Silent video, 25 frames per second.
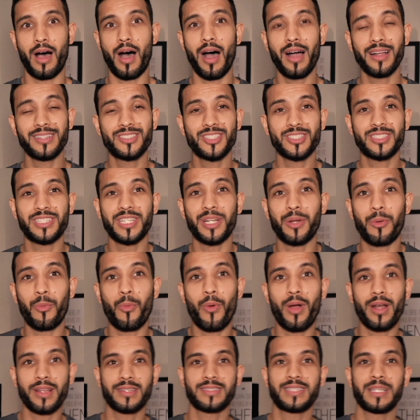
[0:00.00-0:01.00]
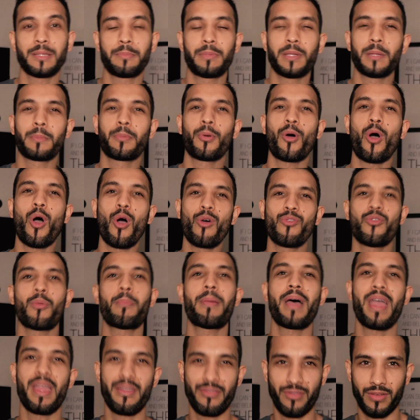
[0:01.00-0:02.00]
I just didn't want to see people
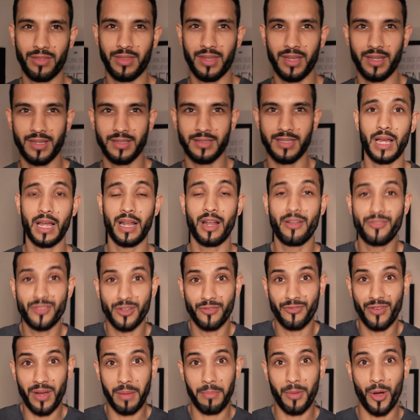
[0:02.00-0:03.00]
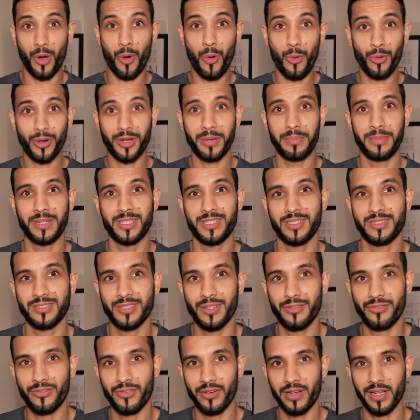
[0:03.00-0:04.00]
overpay for things and often found my own commission
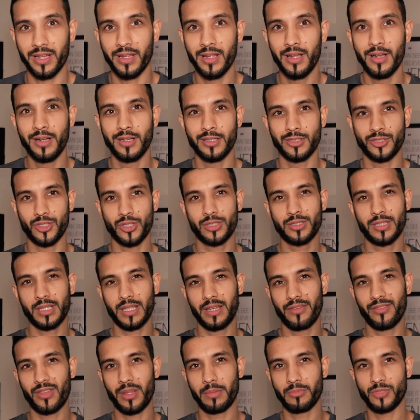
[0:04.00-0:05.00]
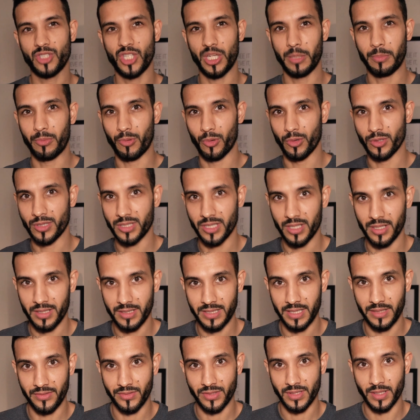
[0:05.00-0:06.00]
suffering just to give them cheaper
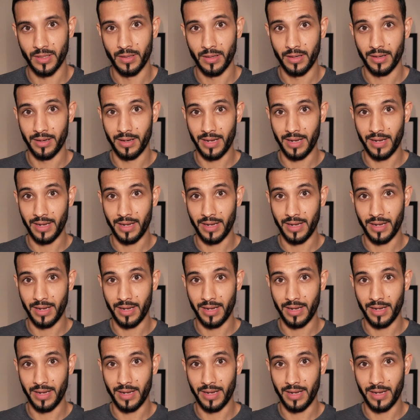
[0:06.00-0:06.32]
alternatives.